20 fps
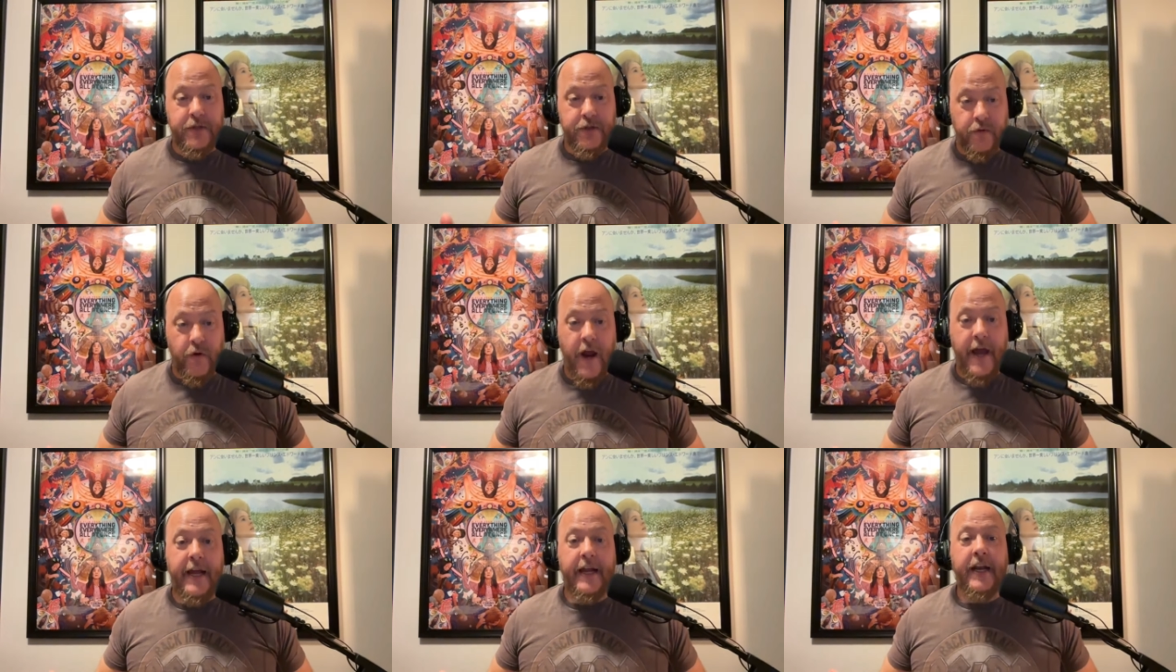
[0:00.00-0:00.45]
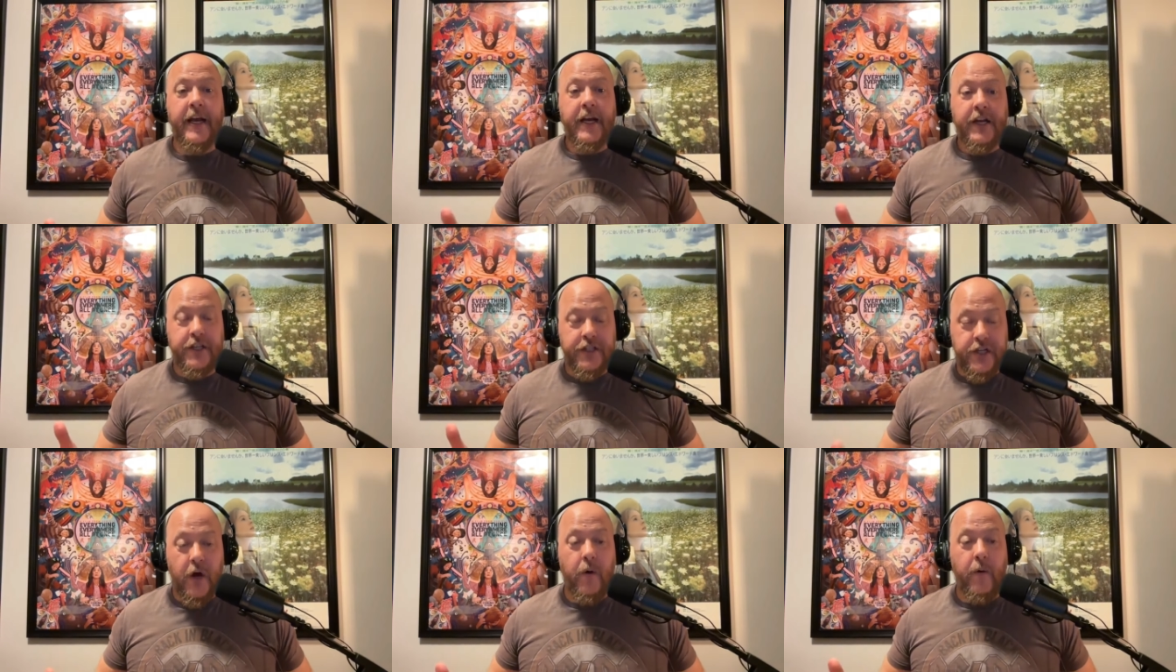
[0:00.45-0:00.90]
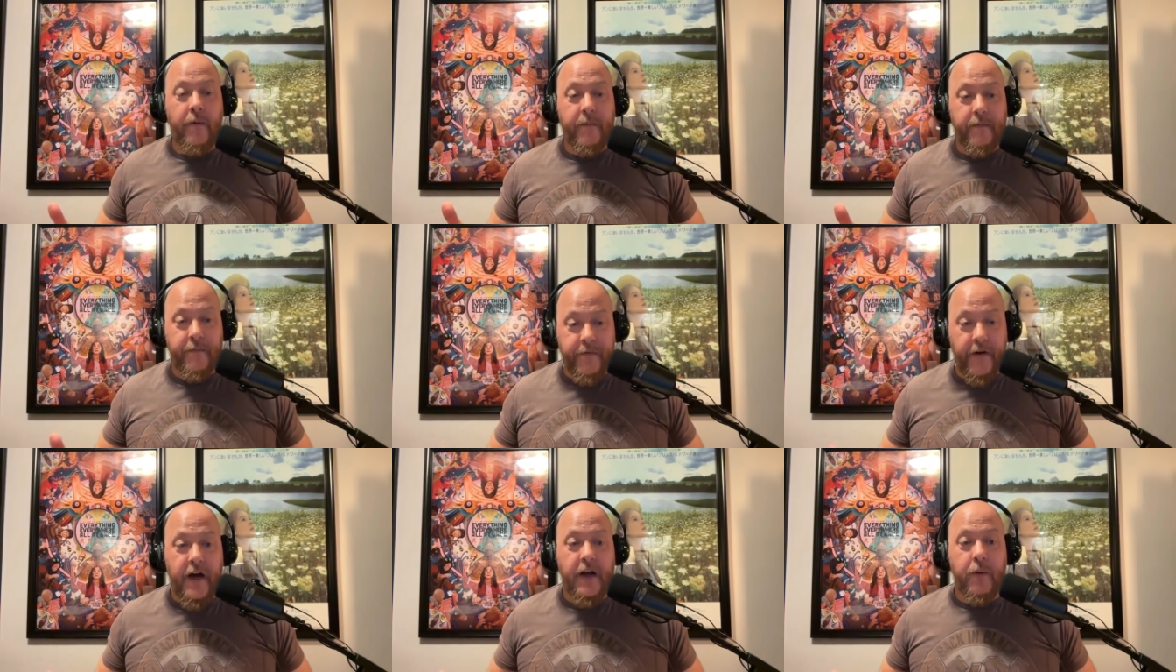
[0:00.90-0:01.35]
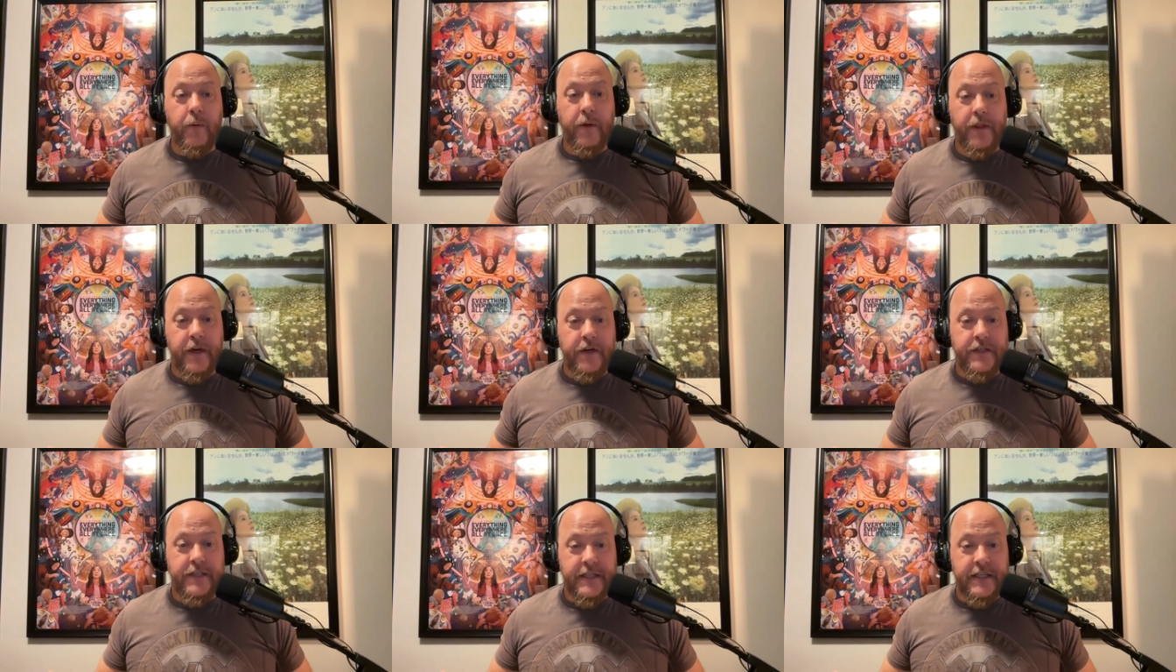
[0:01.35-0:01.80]
is right. Don't fuck with
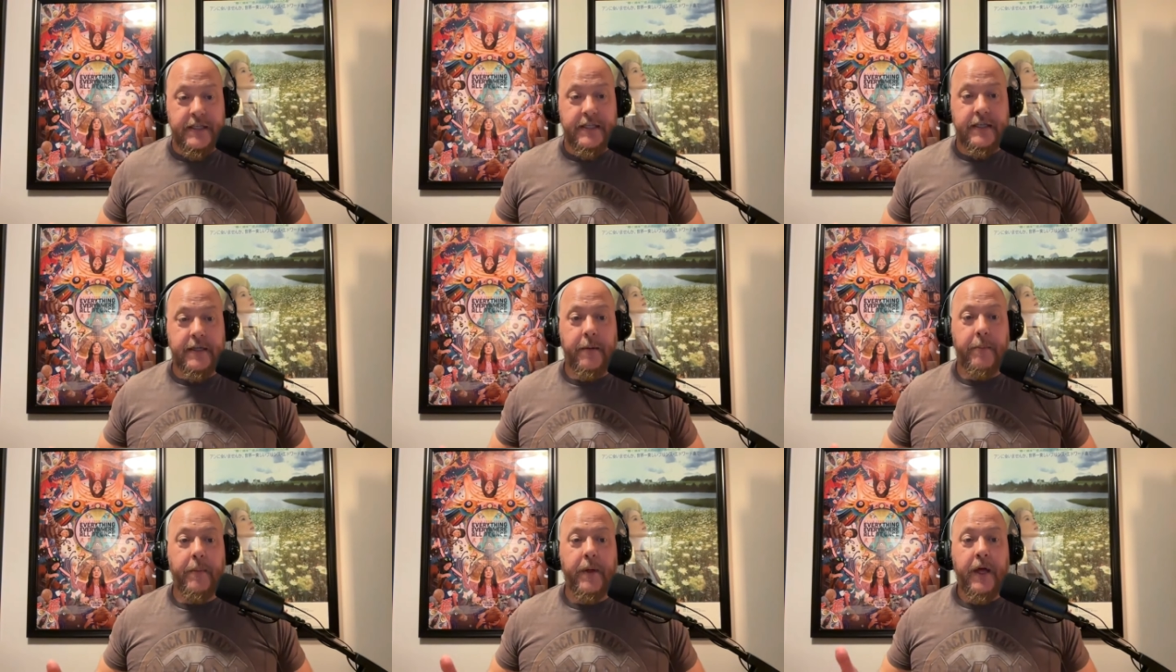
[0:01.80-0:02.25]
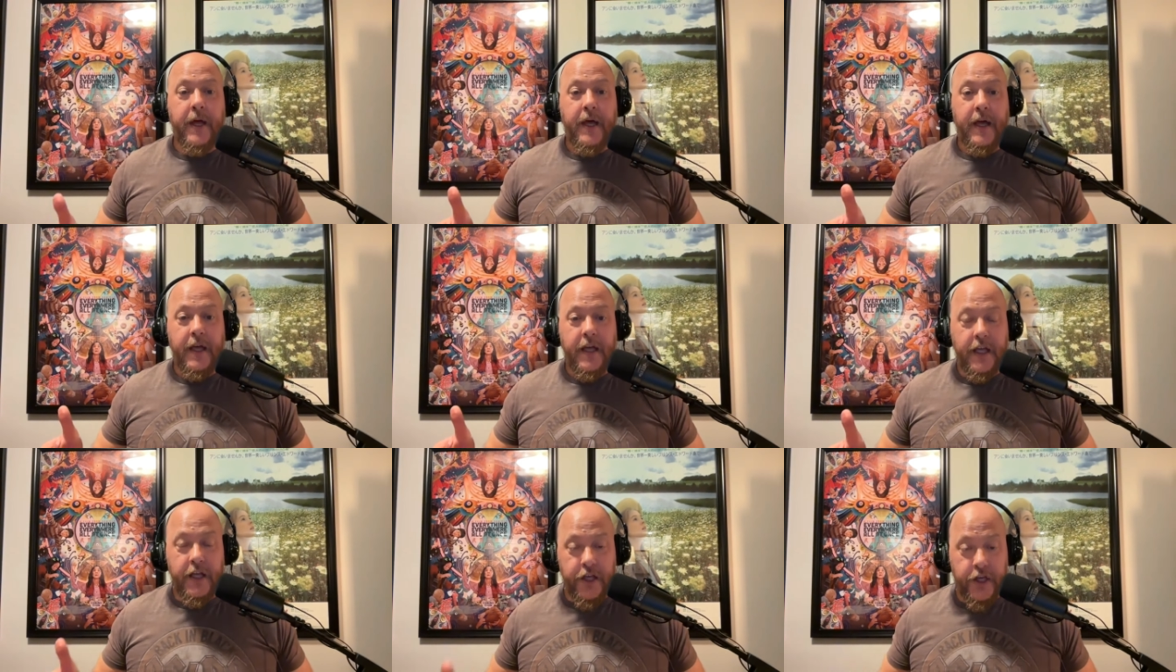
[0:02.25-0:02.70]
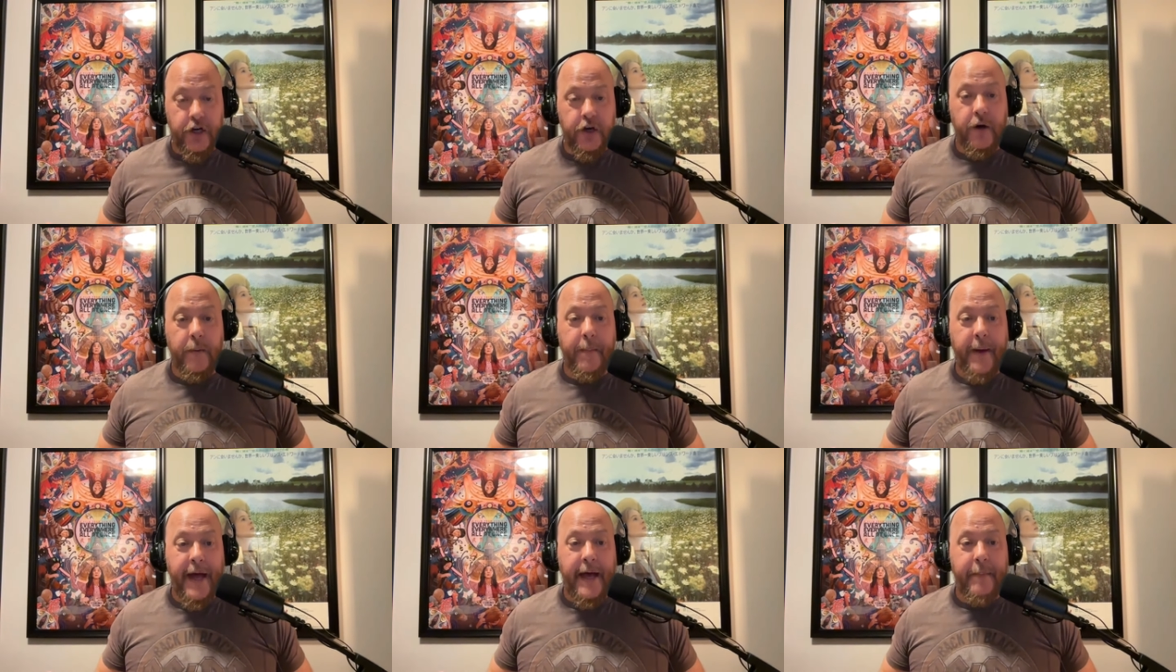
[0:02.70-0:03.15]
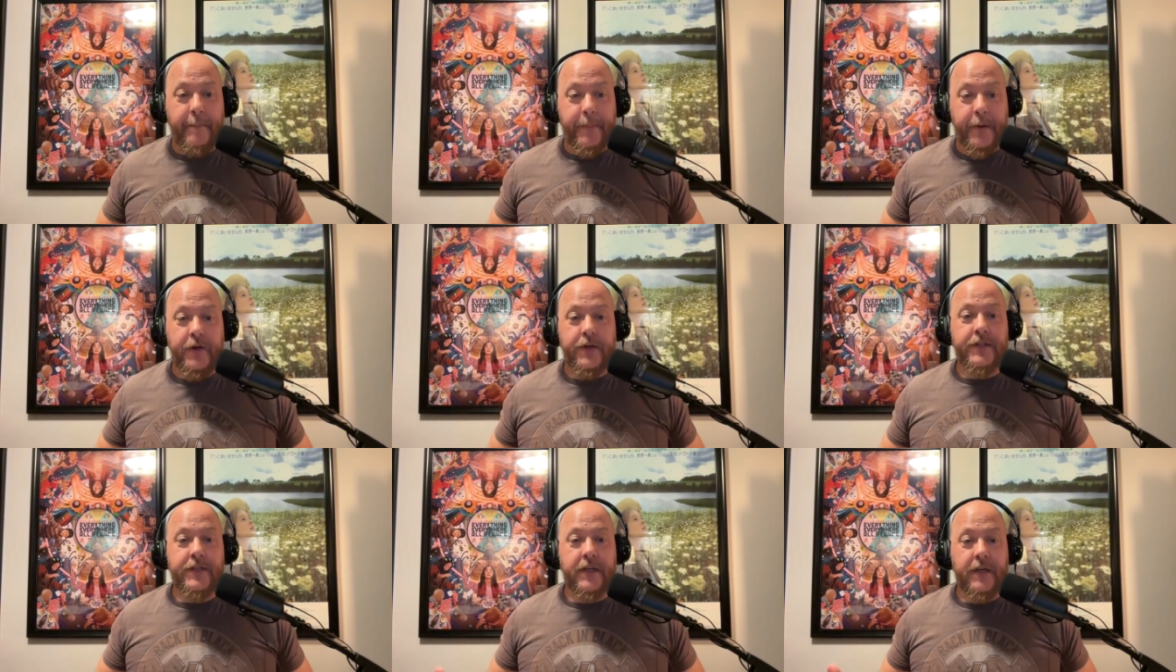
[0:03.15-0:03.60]
our system. You're a bad
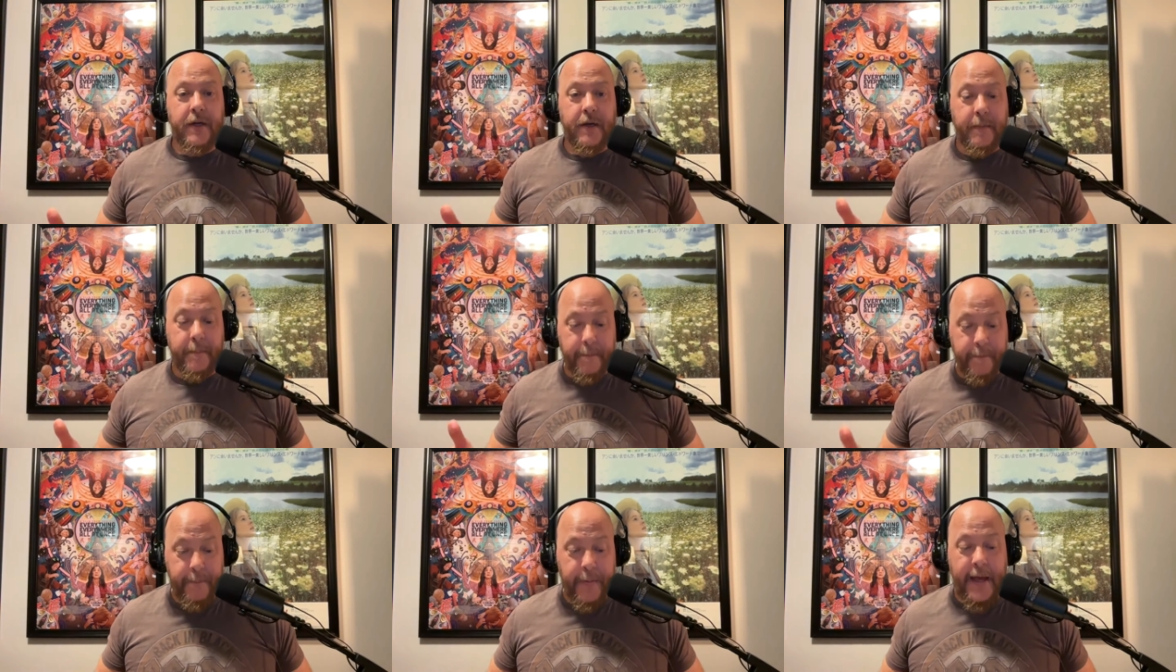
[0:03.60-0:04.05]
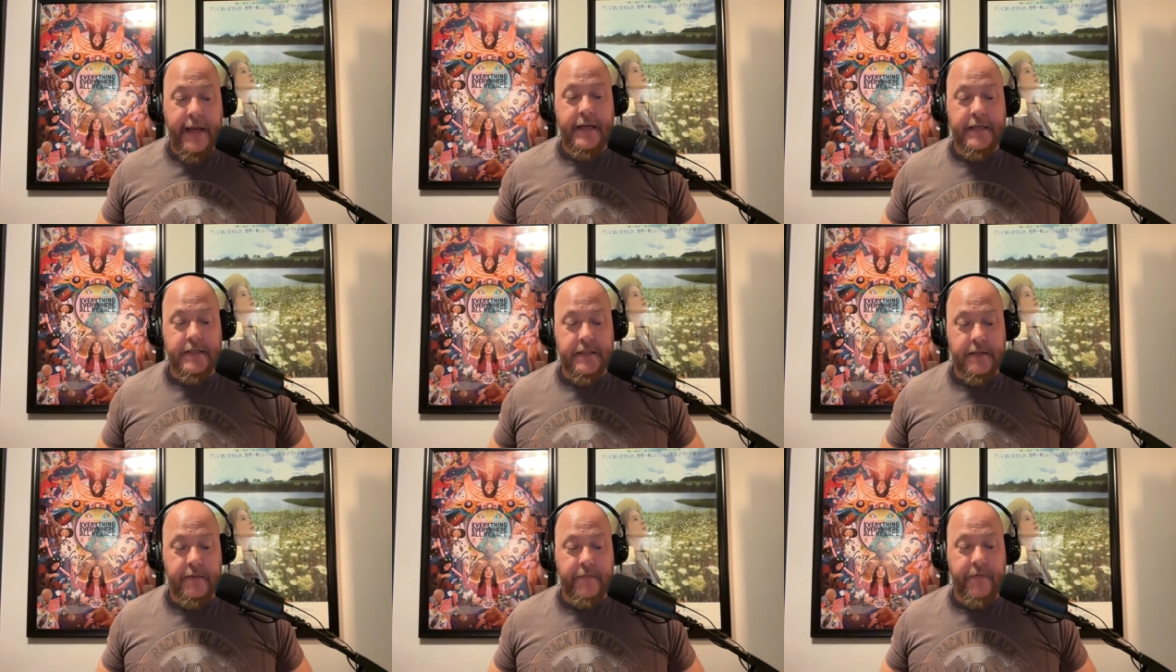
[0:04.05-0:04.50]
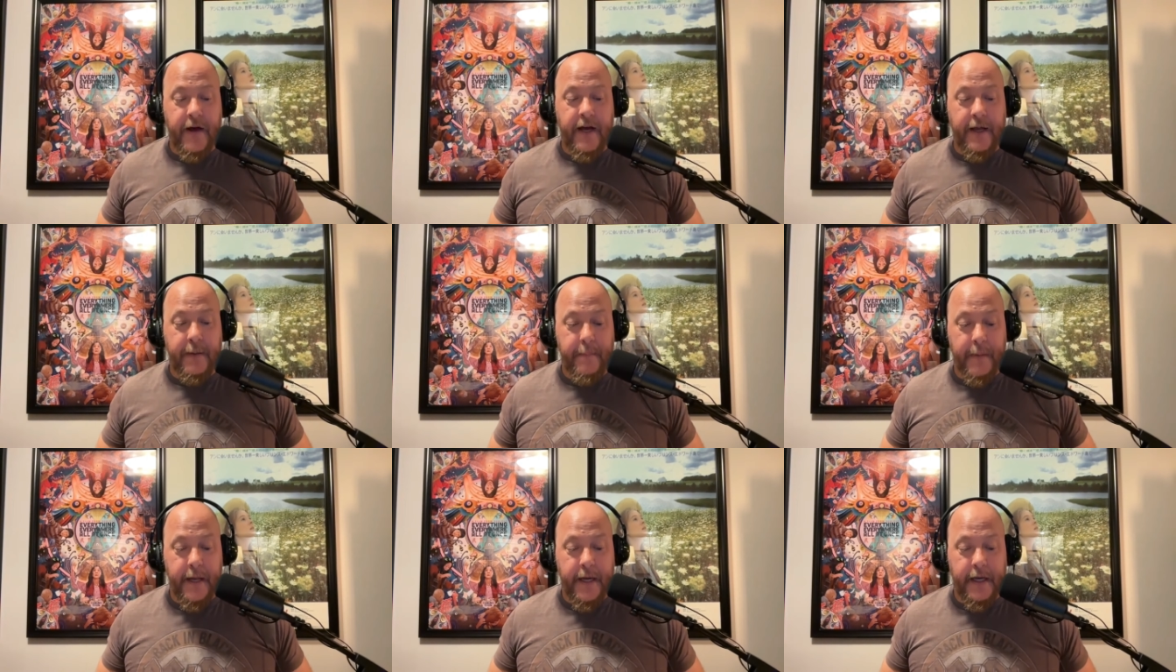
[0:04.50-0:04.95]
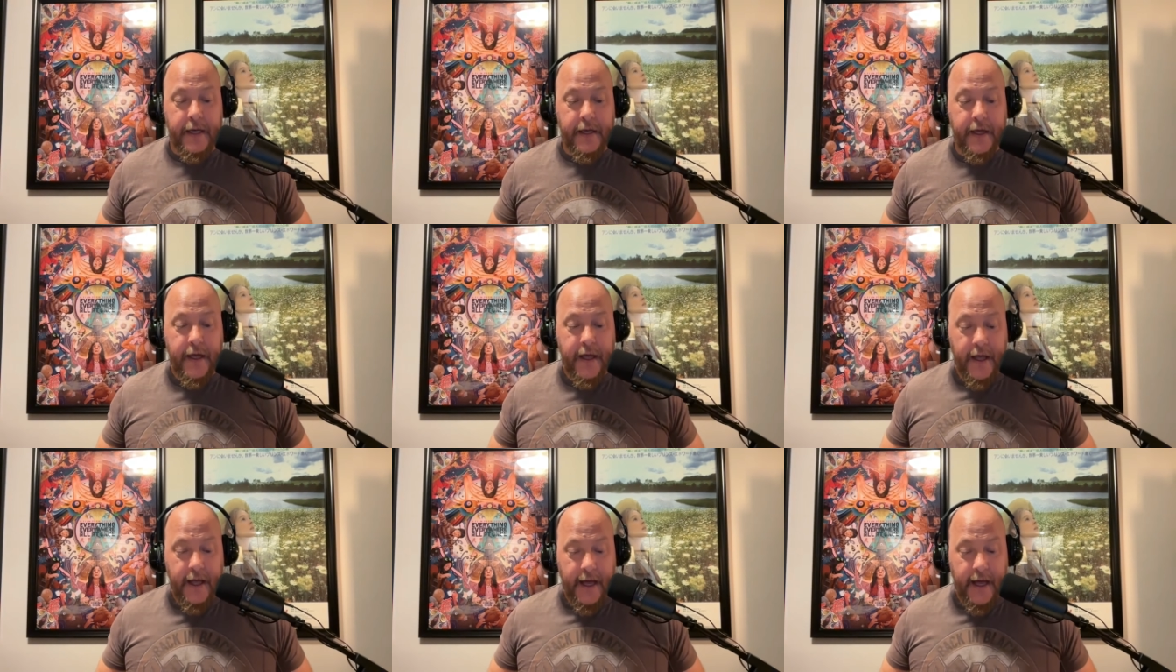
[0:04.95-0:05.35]
person. Pay us the fucking money.